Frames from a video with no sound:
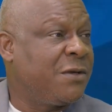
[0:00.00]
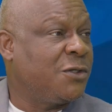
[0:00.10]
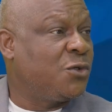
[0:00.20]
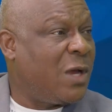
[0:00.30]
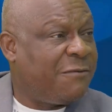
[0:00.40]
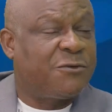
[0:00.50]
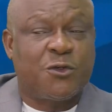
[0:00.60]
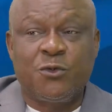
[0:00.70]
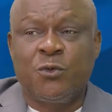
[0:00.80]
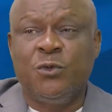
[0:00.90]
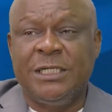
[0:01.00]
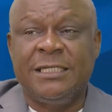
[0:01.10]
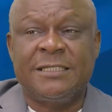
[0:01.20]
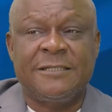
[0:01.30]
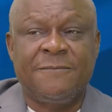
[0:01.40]
because you have to do
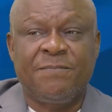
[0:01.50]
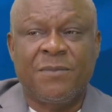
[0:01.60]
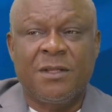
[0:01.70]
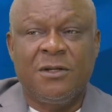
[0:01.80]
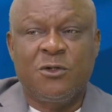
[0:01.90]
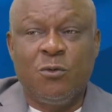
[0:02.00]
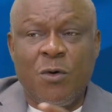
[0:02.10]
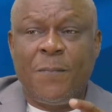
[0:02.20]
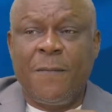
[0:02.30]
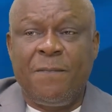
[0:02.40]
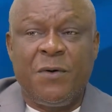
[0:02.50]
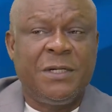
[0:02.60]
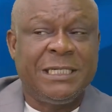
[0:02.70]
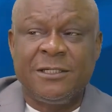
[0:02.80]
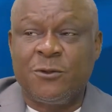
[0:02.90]
this to mop up
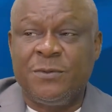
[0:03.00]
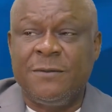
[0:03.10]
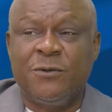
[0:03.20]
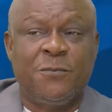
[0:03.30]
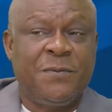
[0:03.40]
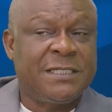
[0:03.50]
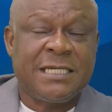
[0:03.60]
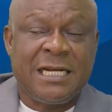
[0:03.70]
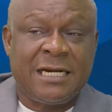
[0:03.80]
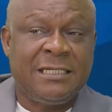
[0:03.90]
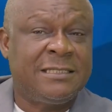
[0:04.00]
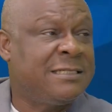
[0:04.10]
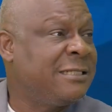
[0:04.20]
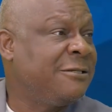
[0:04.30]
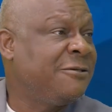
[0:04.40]
money to be able to pay
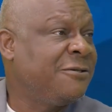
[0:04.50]
salaries